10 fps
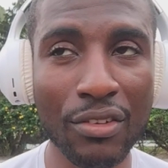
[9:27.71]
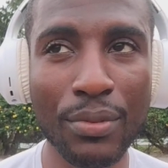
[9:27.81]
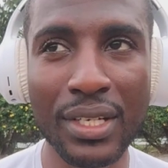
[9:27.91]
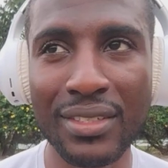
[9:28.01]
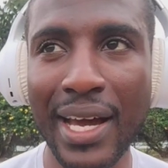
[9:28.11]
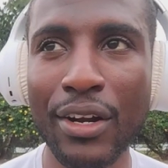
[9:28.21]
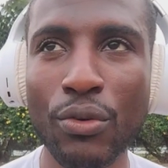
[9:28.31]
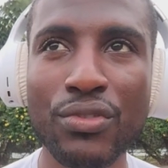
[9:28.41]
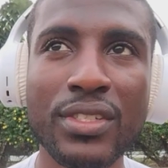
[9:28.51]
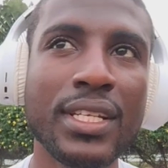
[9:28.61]
because I don't
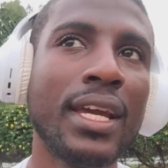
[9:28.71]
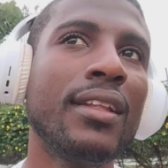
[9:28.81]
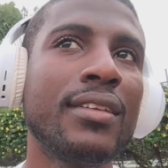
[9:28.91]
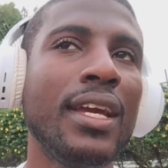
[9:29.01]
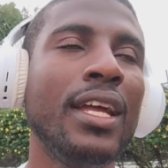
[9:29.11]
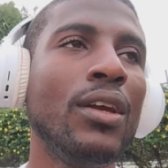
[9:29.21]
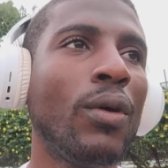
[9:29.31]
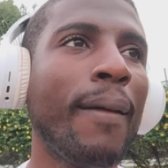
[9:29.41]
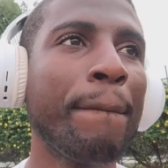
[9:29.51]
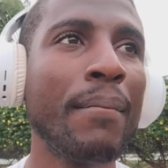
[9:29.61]
say it to anyone.